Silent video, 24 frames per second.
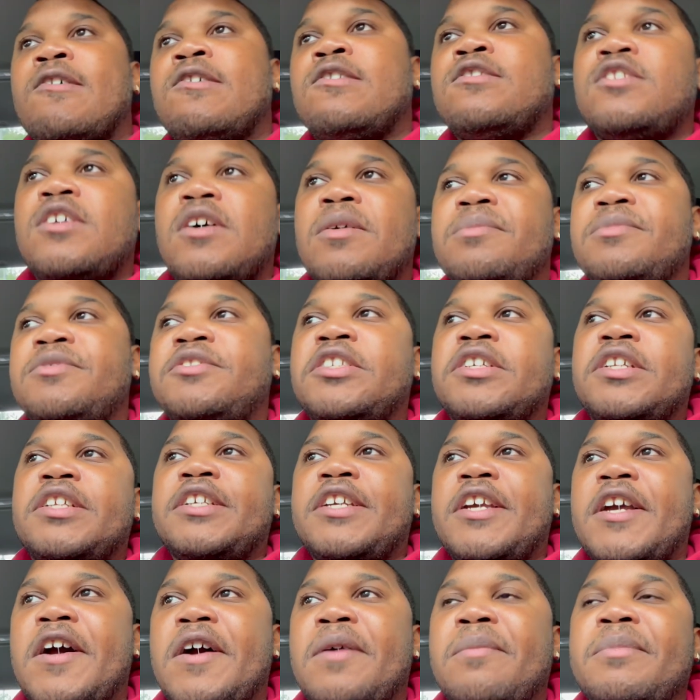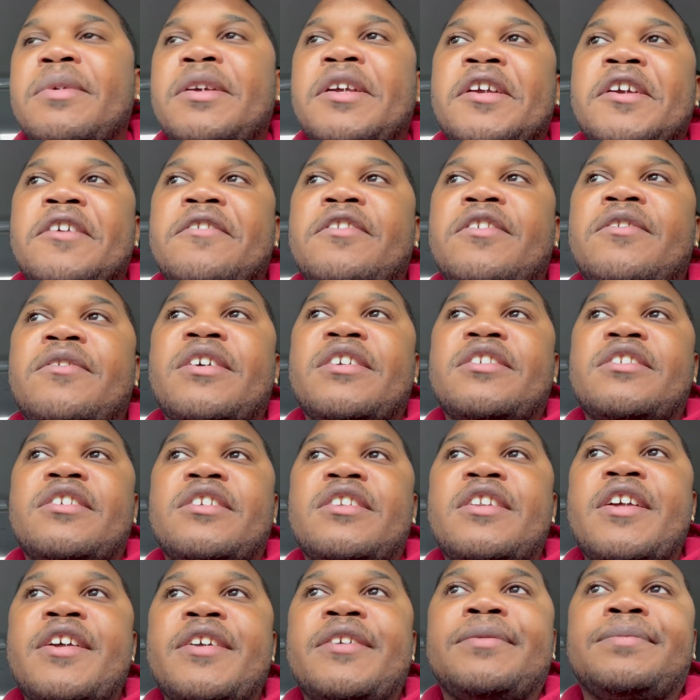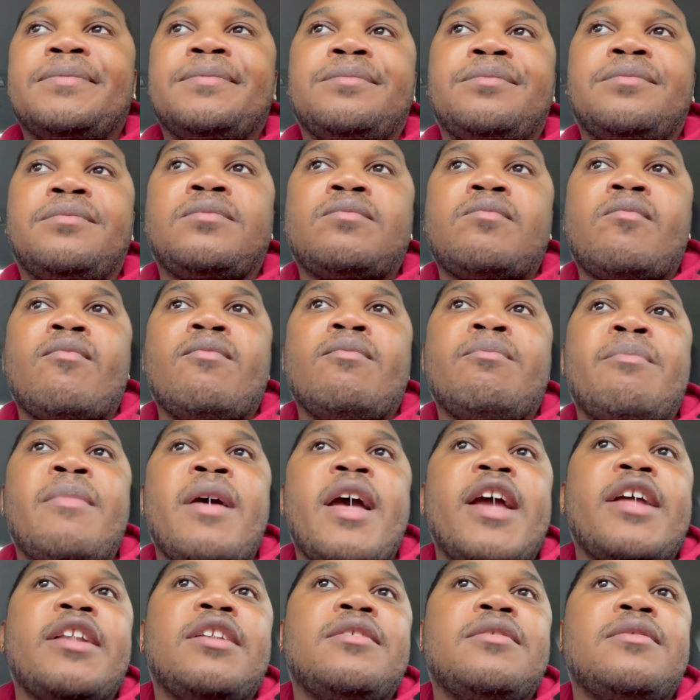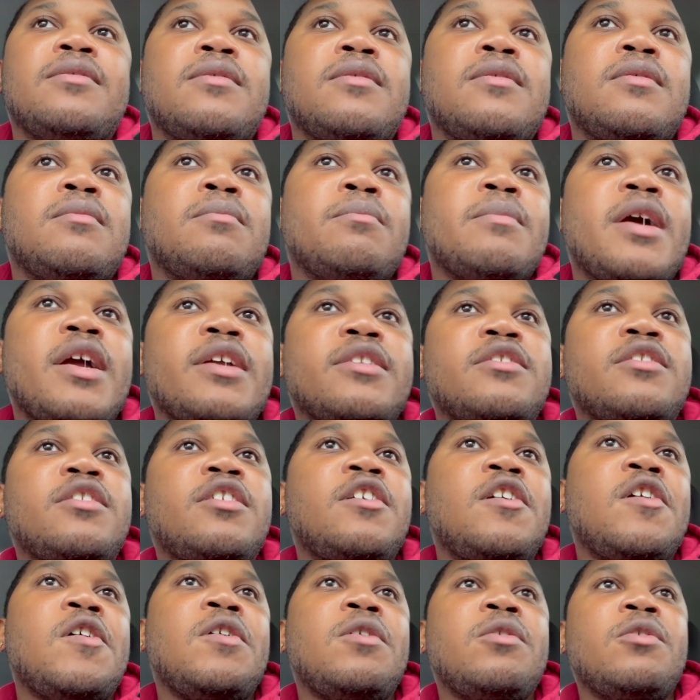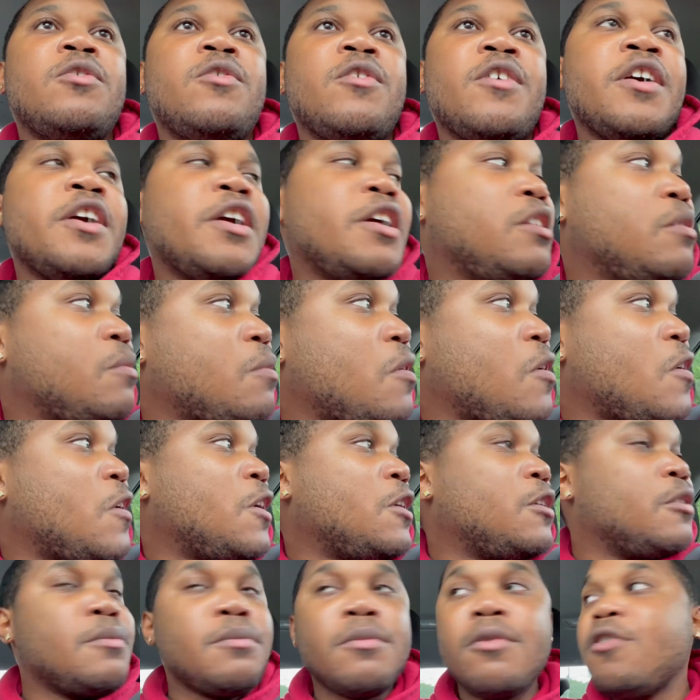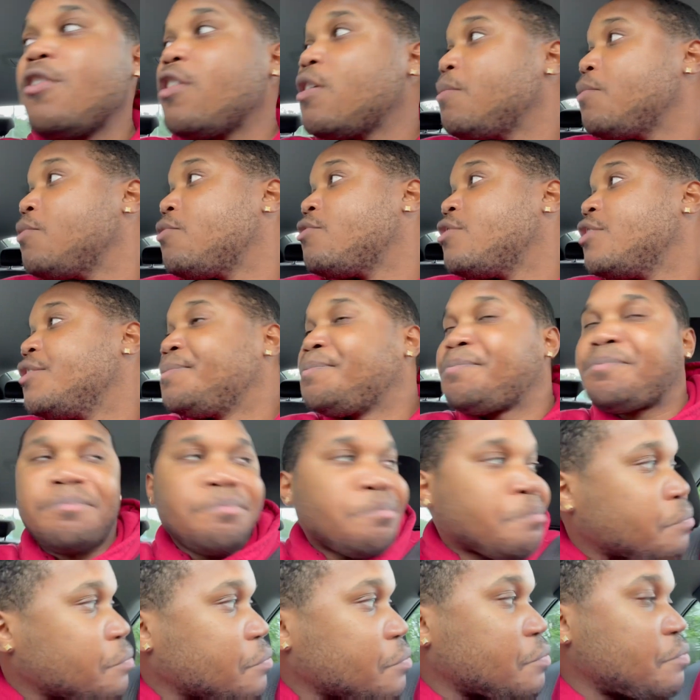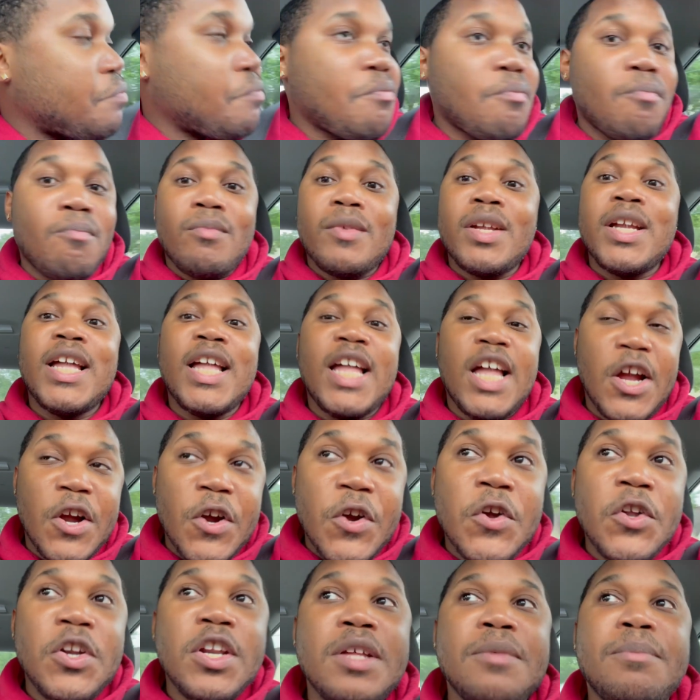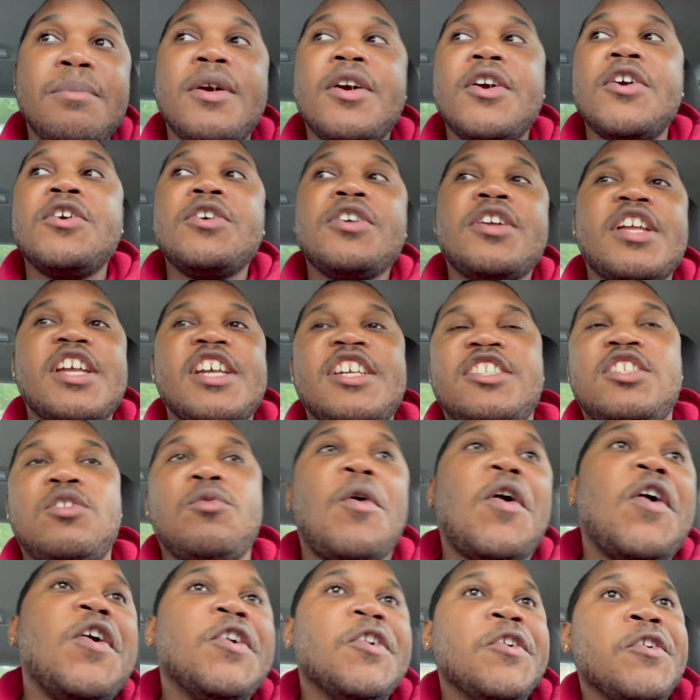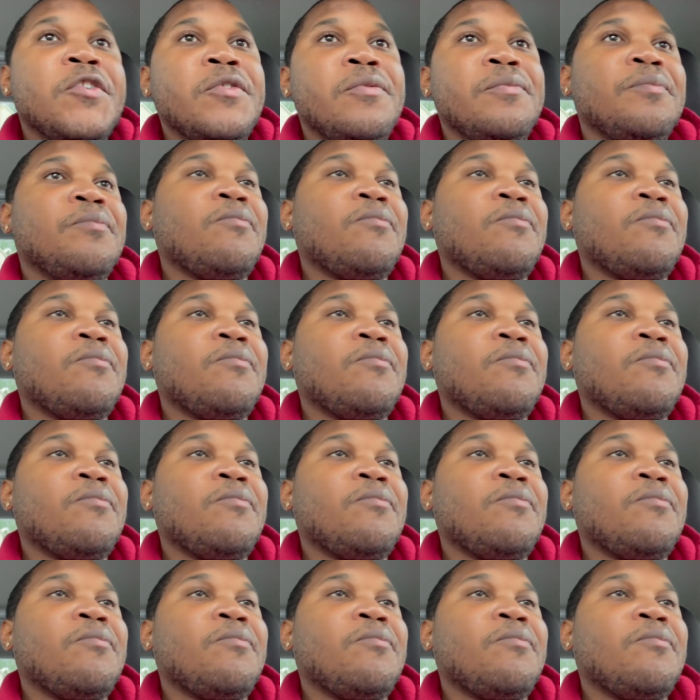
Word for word: So I'm chilling, y'all, I'm be here for the rest of the day. Back, back to the old grind tomorrow, tomorrow morning. Early bird catch the worm.